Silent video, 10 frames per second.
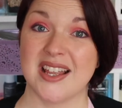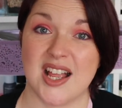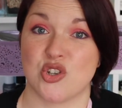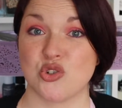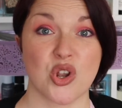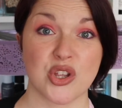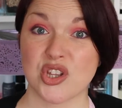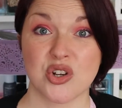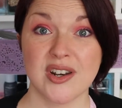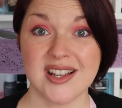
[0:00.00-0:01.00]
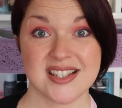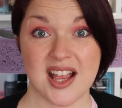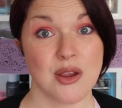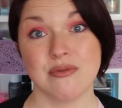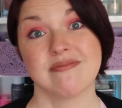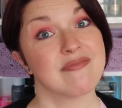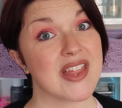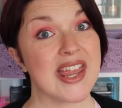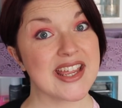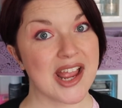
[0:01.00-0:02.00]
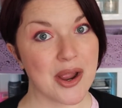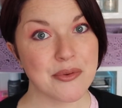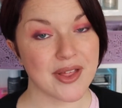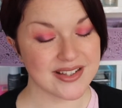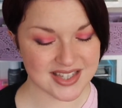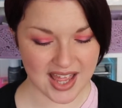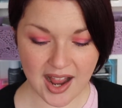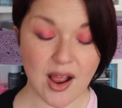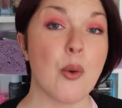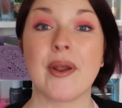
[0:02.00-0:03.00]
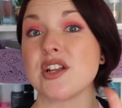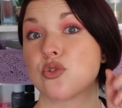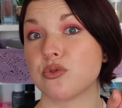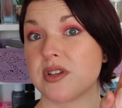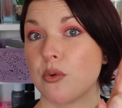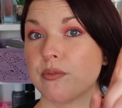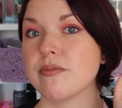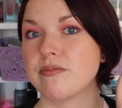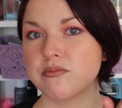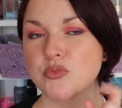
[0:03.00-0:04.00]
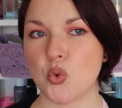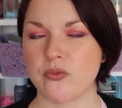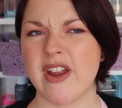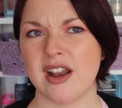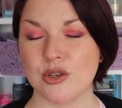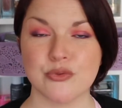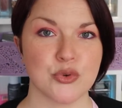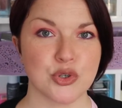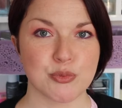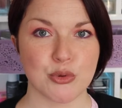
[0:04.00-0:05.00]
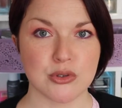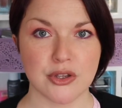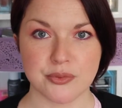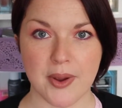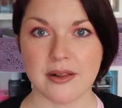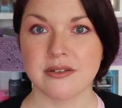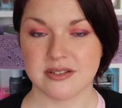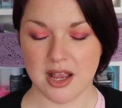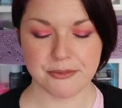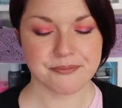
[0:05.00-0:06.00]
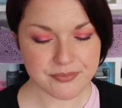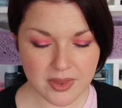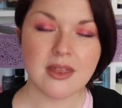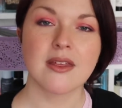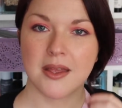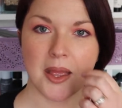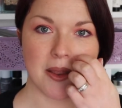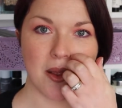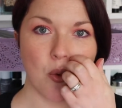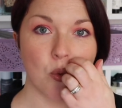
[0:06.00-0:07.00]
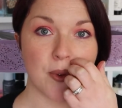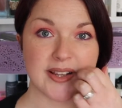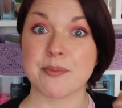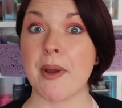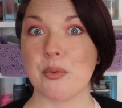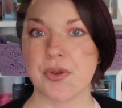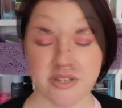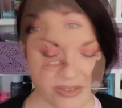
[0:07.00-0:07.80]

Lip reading: I just like the colour. So there you go, that's that. Oh, and it's also fairly affordable as well, so always a bonus.